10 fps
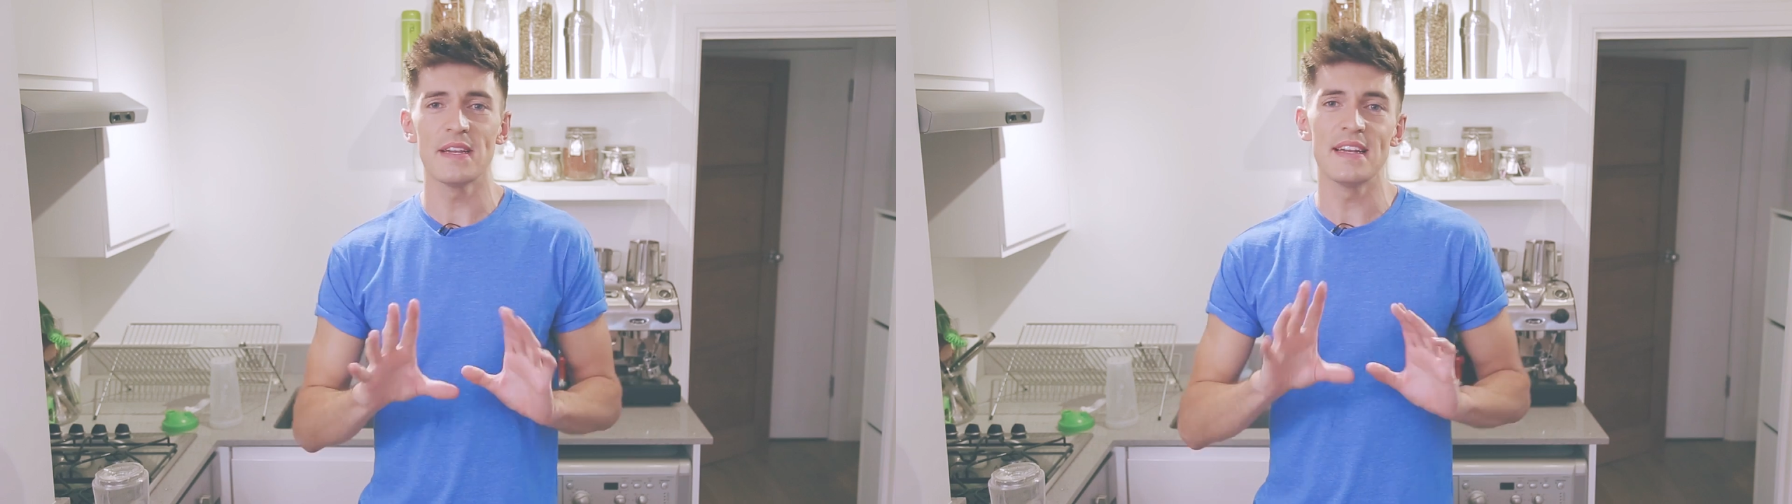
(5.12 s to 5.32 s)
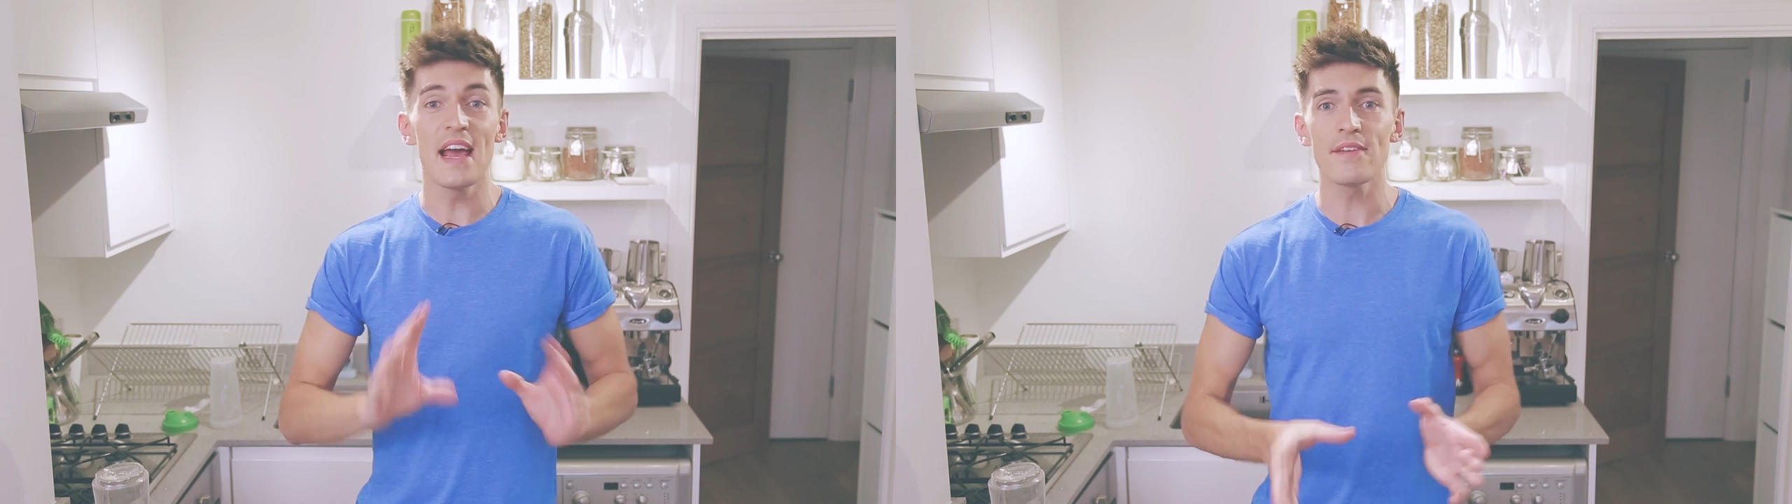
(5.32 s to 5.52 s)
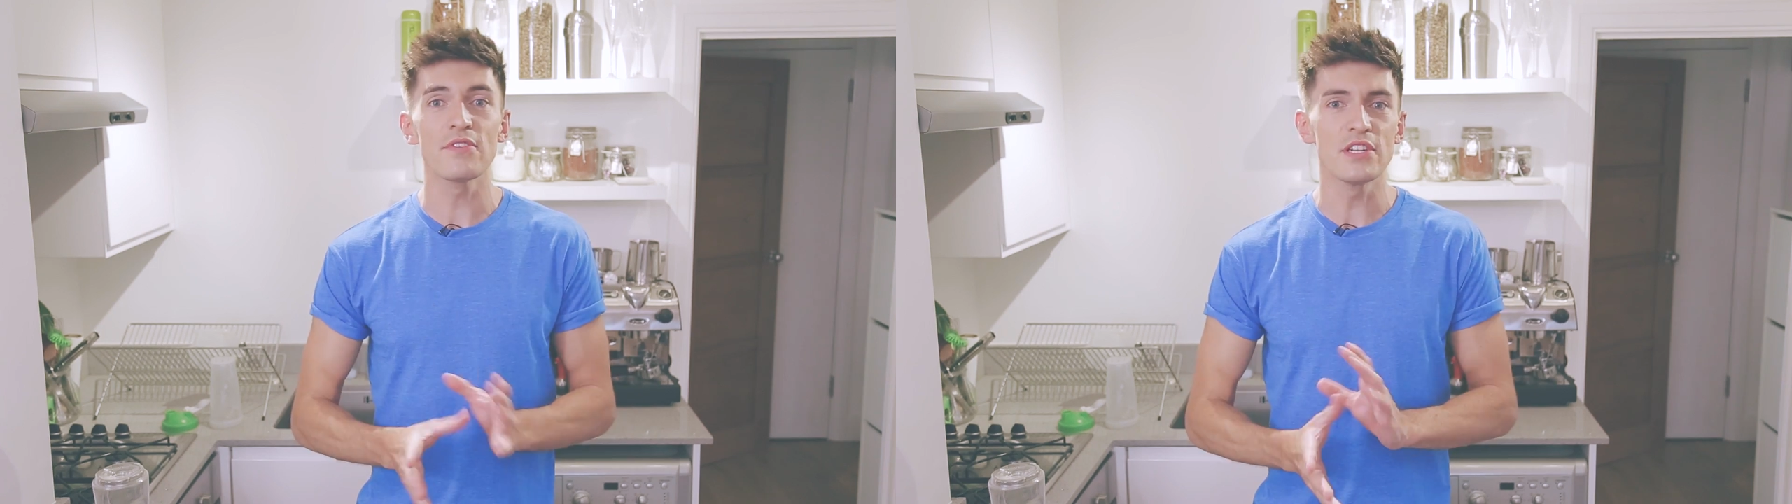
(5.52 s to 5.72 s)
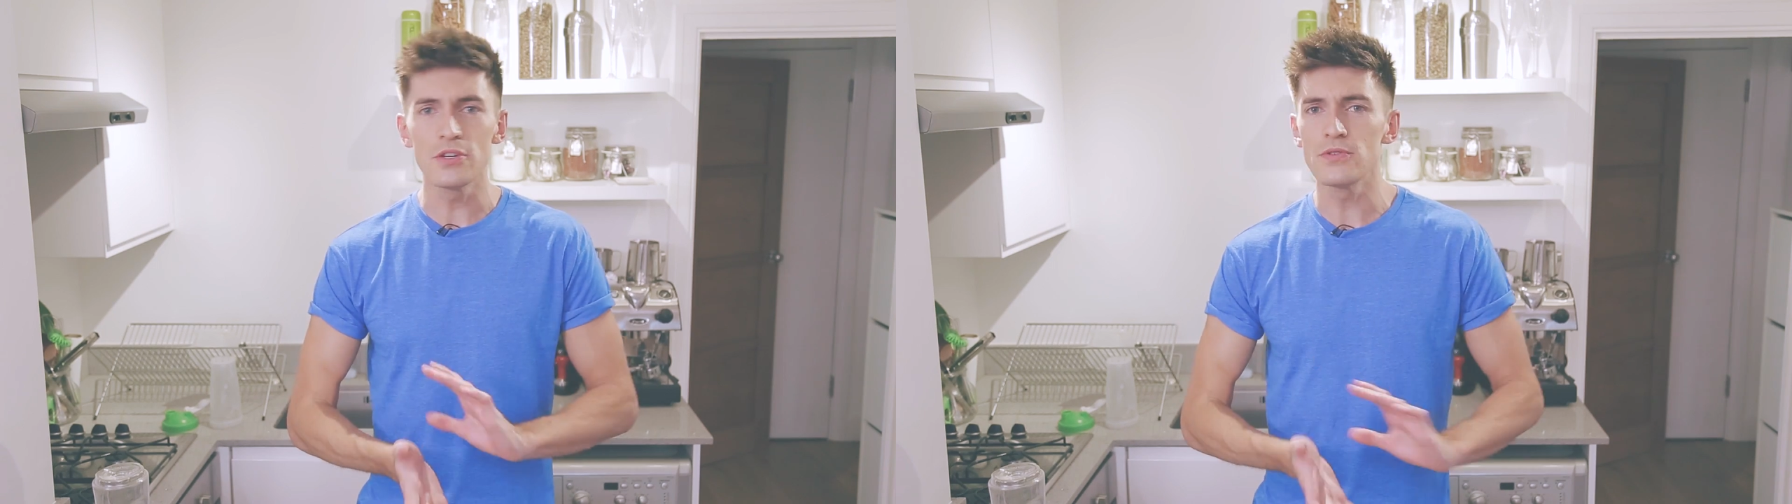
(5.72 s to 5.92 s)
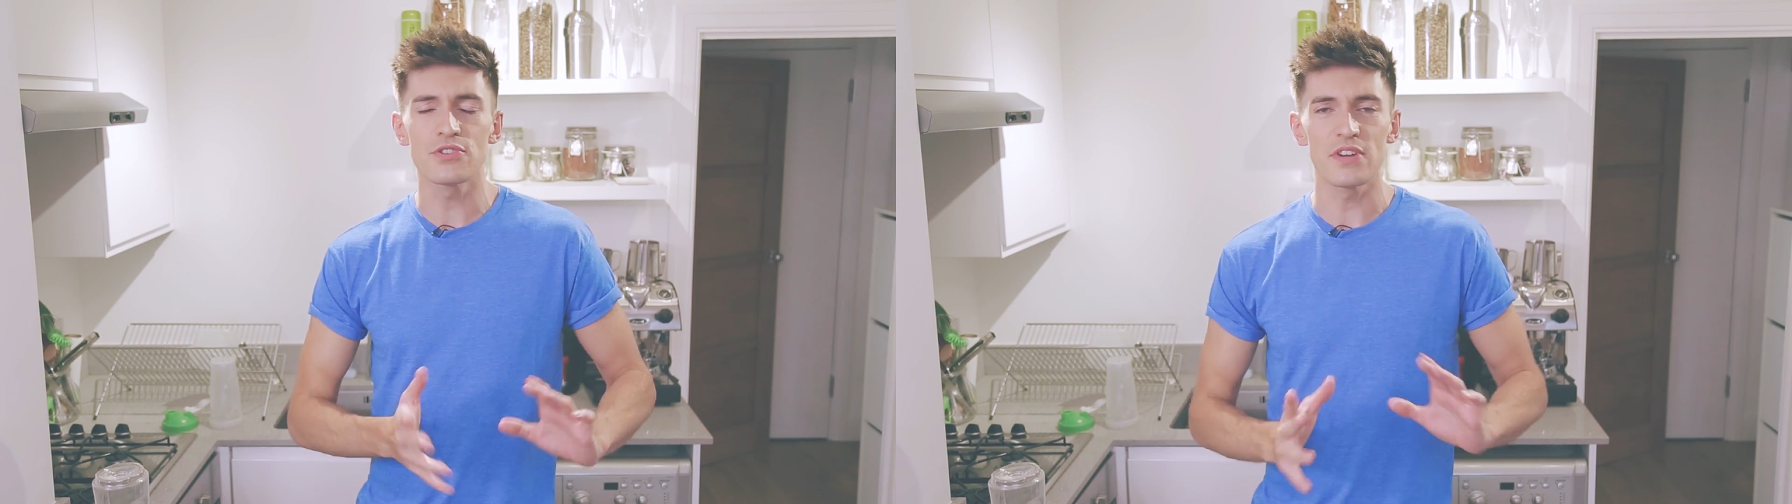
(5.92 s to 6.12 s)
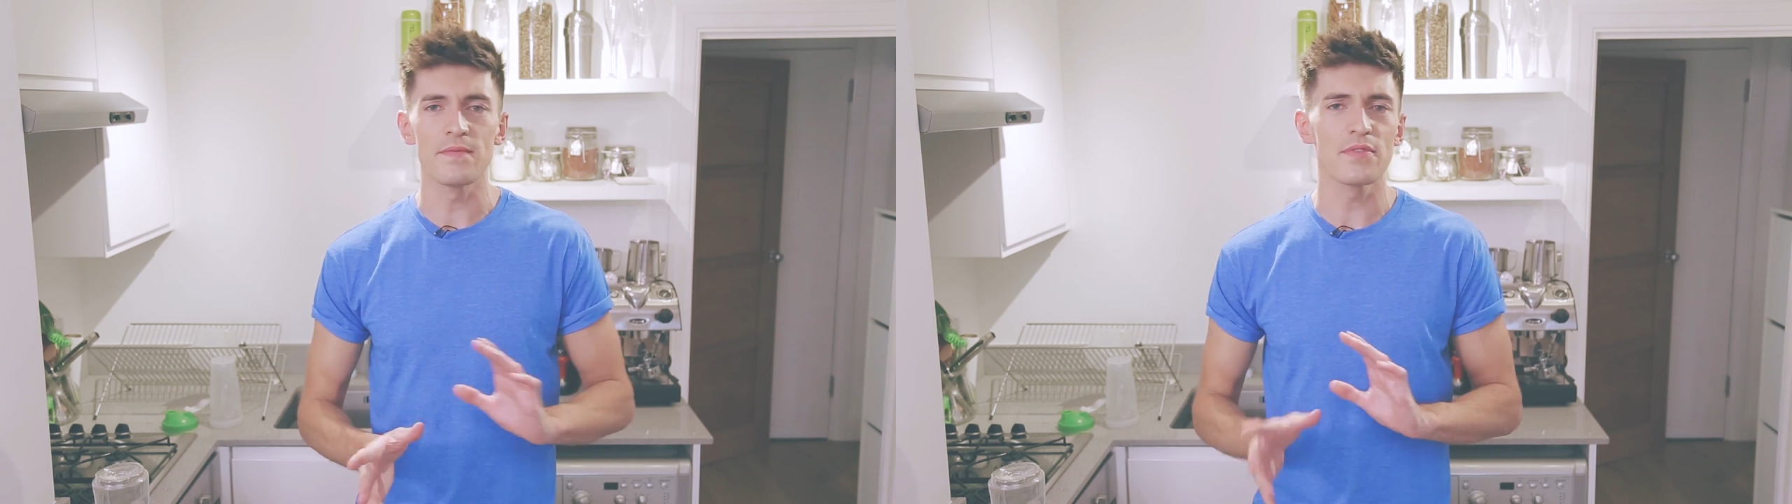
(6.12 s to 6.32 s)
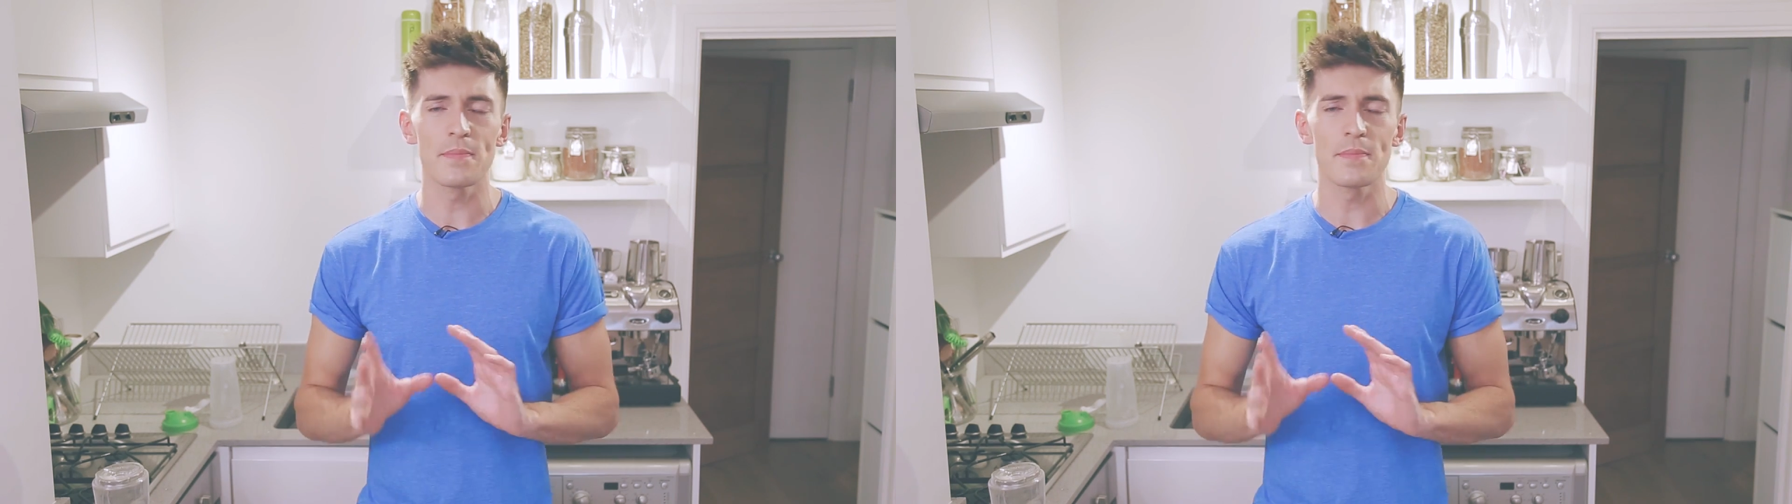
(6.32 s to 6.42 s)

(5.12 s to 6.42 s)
been in every news stream for